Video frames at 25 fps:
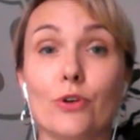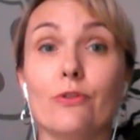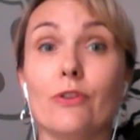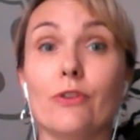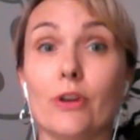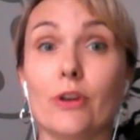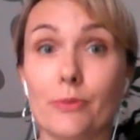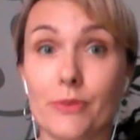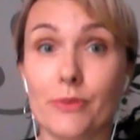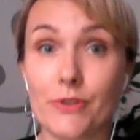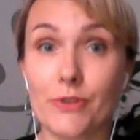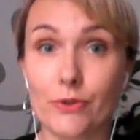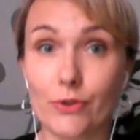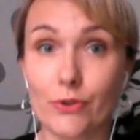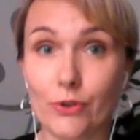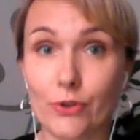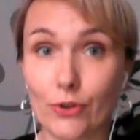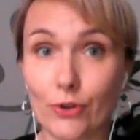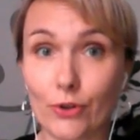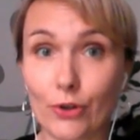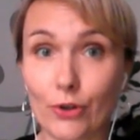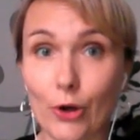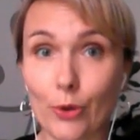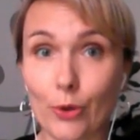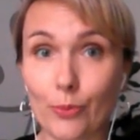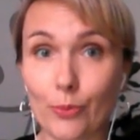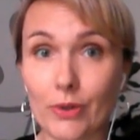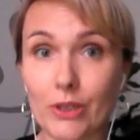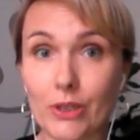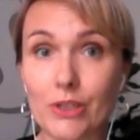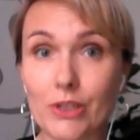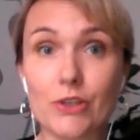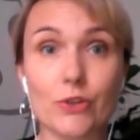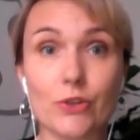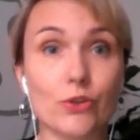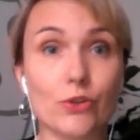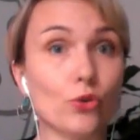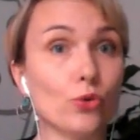pharmaceutical
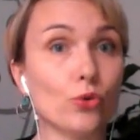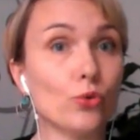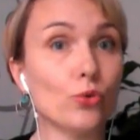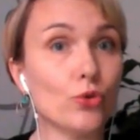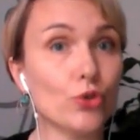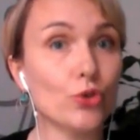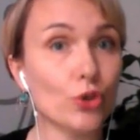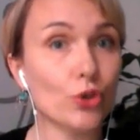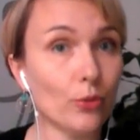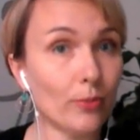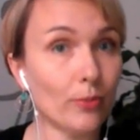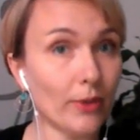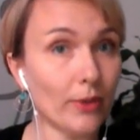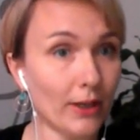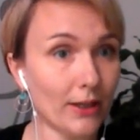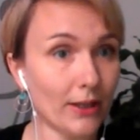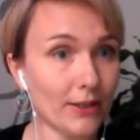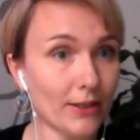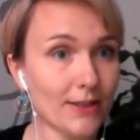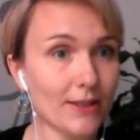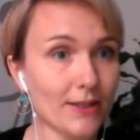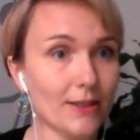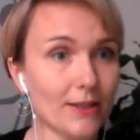companies and 2 job ads